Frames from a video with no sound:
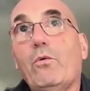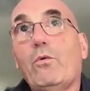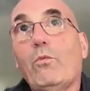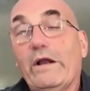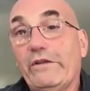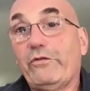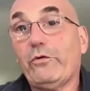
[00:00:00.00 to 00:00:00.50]

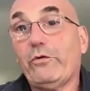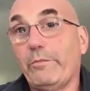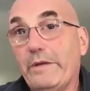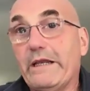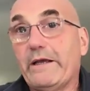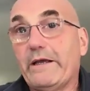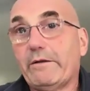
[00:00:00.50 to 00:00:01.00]
a
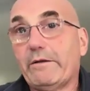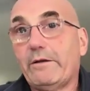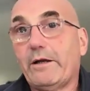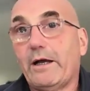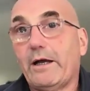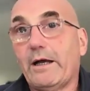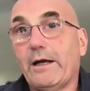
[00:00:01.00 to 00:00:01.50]
meeting,
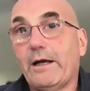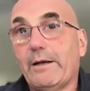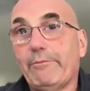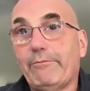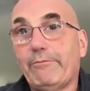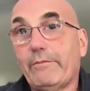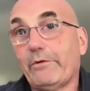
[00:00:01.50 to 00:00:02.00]

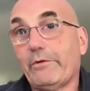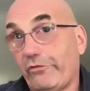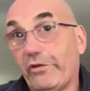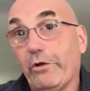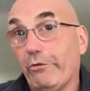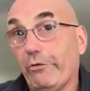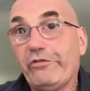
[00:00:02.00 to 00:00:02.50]
a
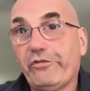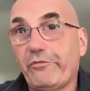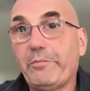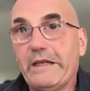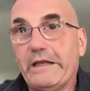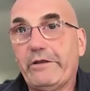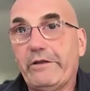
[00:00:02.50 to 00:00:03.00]
series of
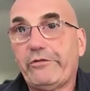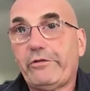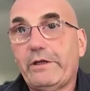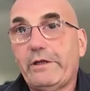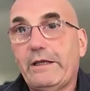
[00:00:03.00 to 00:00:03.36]
meetings,